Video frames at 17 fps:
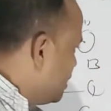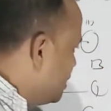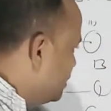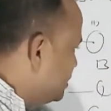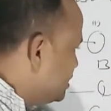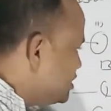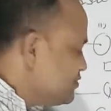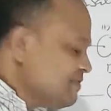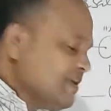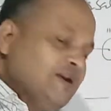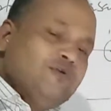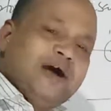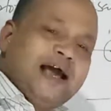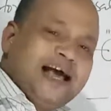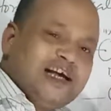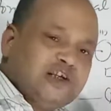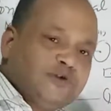This value
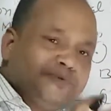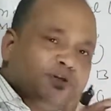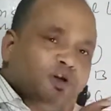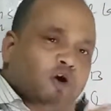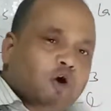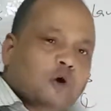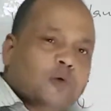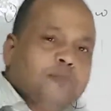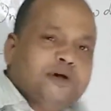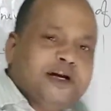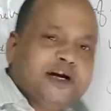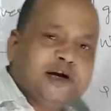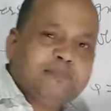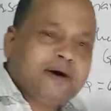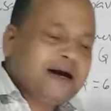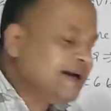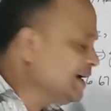has been obtained
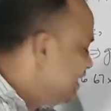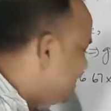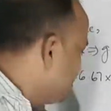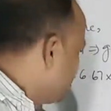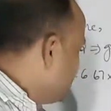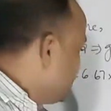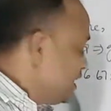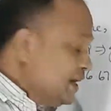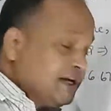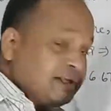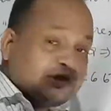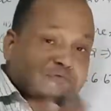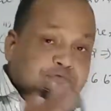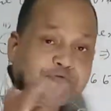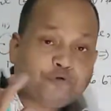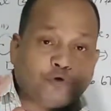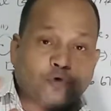by calculating the
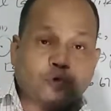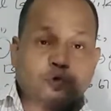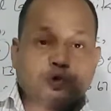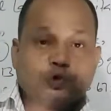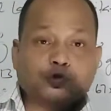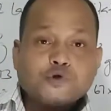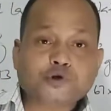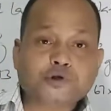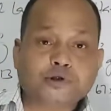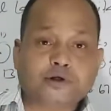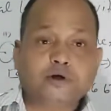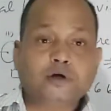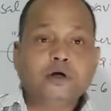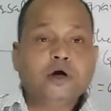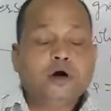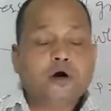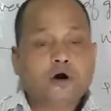force
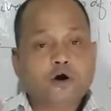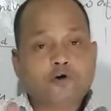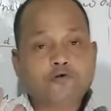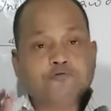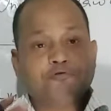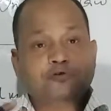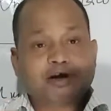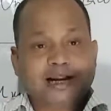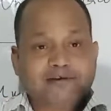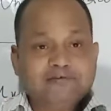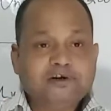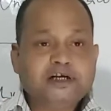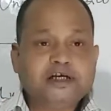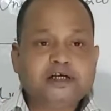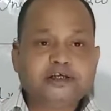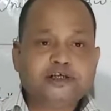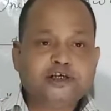of
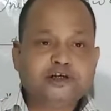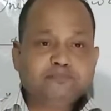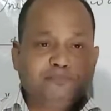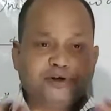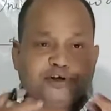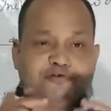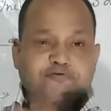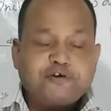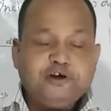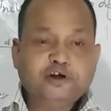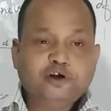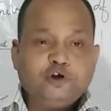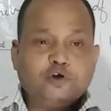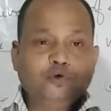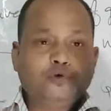gravitation between